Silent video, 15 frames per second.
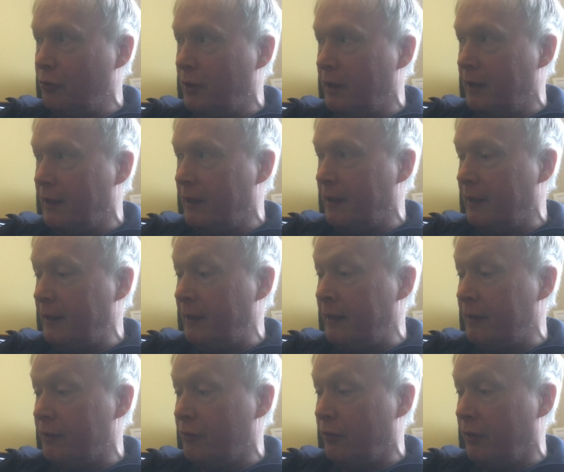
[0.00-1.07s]

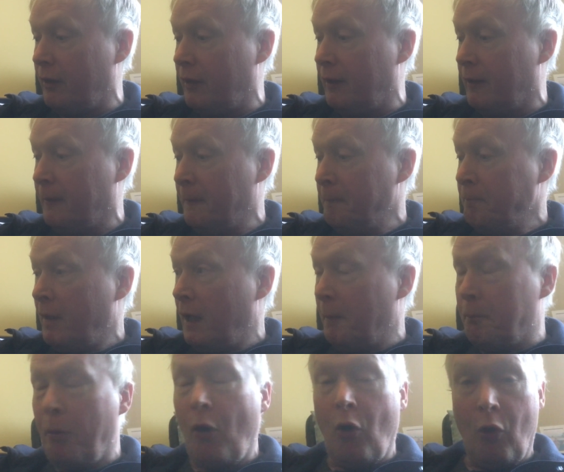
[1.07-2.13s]
the
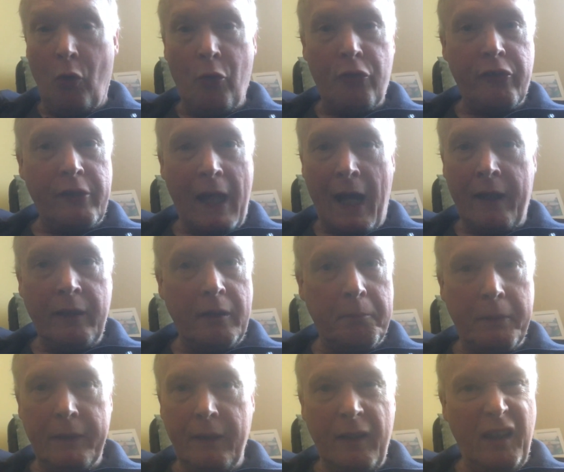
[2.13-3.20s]
Apollo
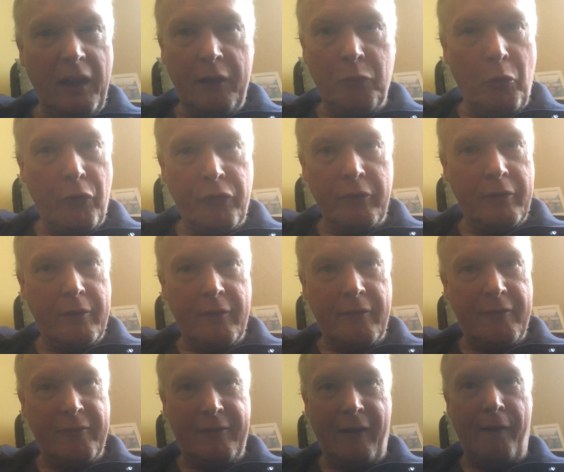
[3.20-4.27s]
stand, but it wasn't
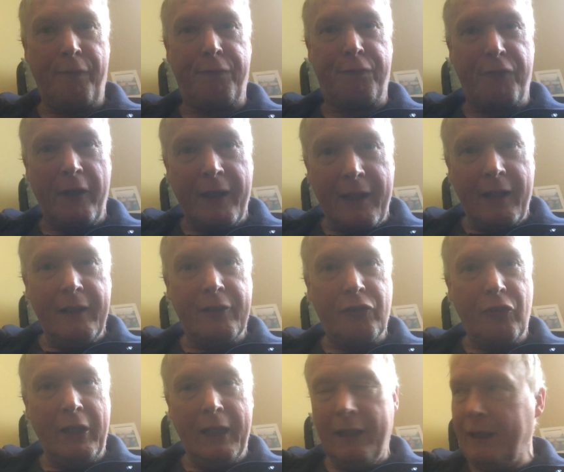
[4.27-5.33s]
difficult
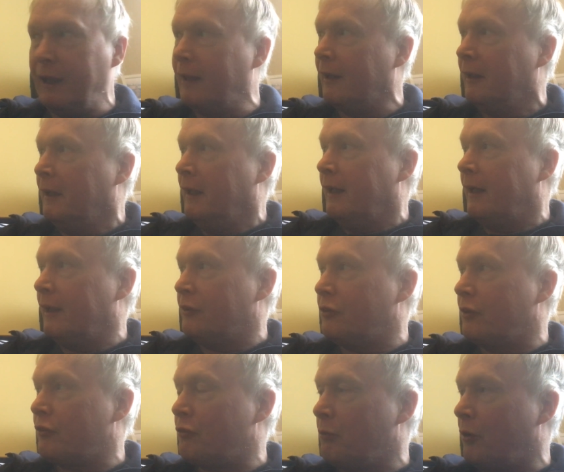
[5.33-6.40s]
really. It
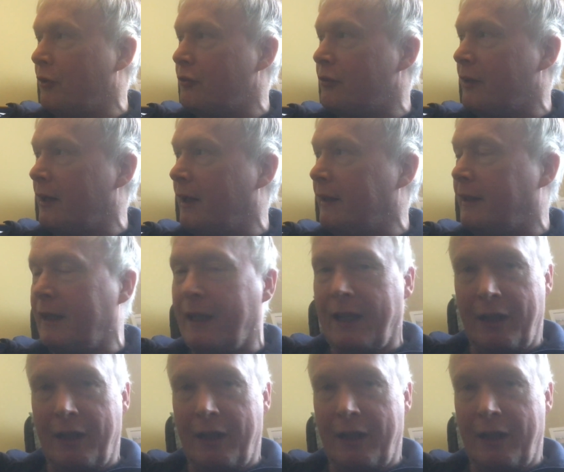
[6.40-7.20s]
just was, I did it